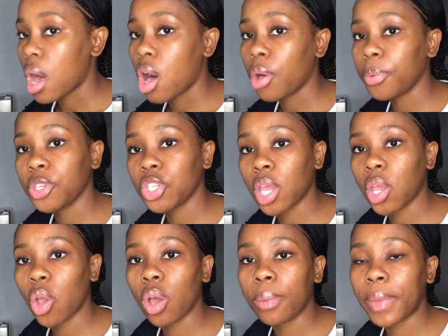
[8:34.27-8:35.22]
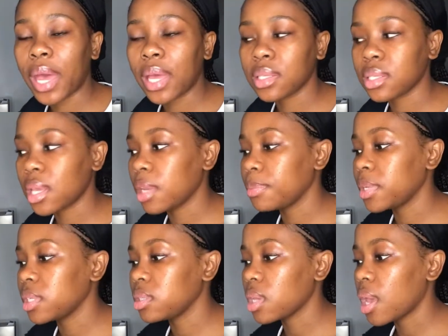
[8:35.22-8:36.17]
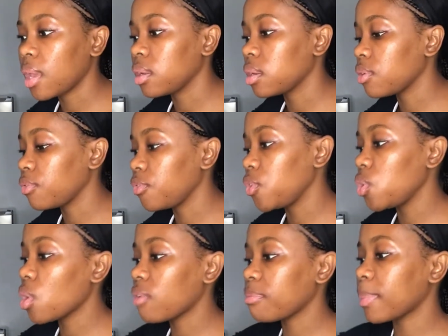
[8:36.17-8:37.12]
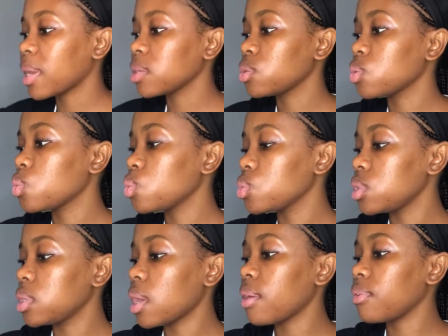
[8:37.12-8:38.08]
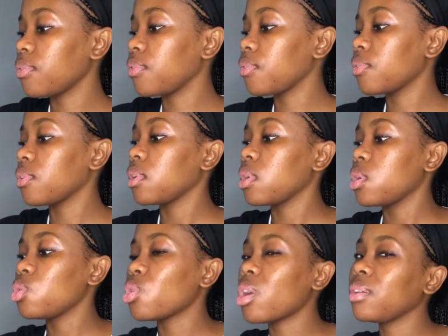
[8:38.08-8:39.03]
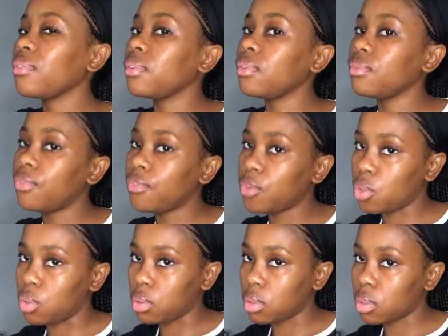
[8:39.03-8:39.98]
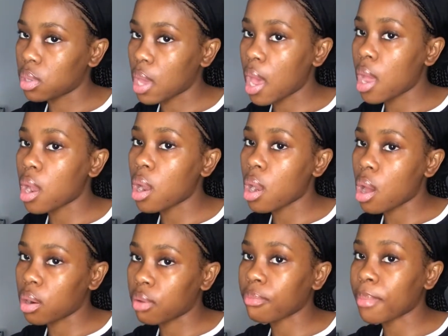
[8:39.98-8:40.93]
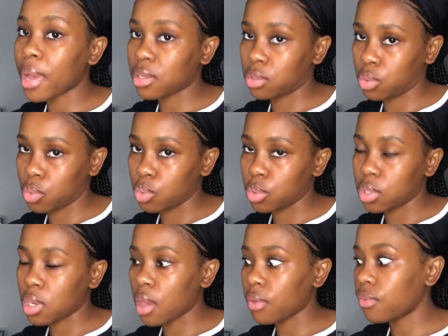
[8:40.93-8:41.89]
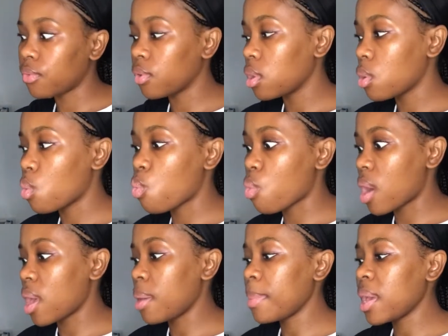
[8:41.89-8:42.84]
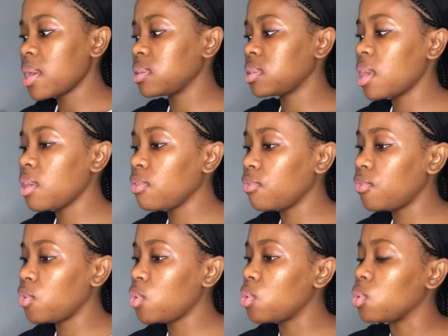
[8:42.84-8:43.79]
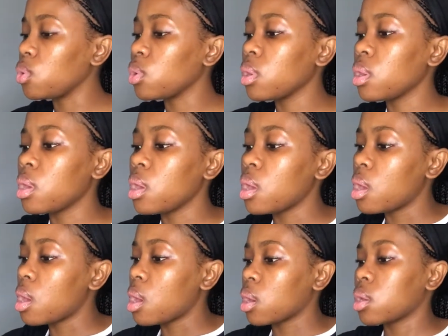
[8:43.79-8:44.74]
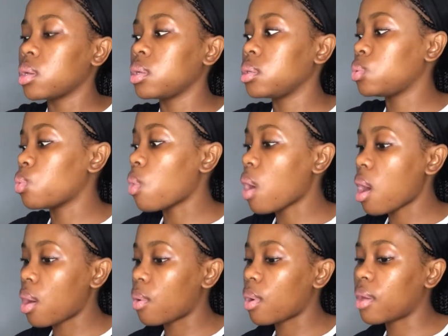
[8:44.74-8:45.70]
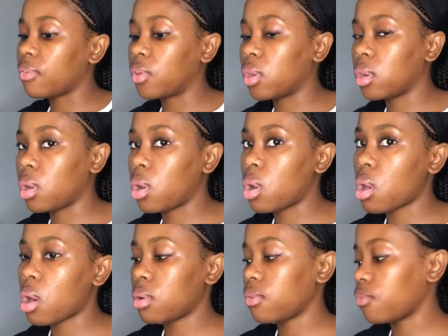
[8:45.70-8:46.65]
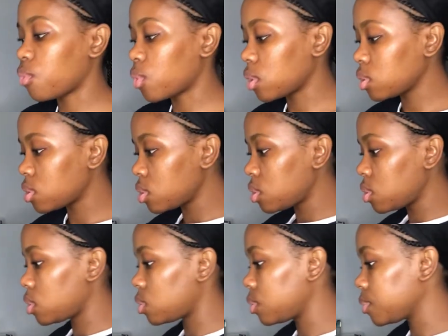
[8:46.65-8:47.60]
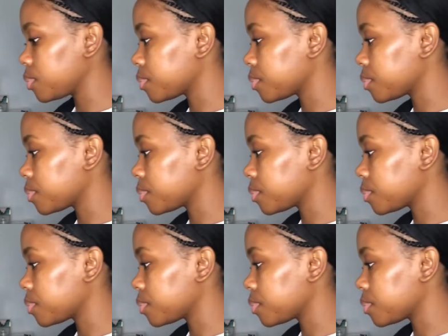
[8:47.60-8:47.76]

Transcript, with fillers: I'll be checking on my assignments and a few of my school stuff not even few a lot of my school stuff why am I saying few because wow I've got a lot of work to do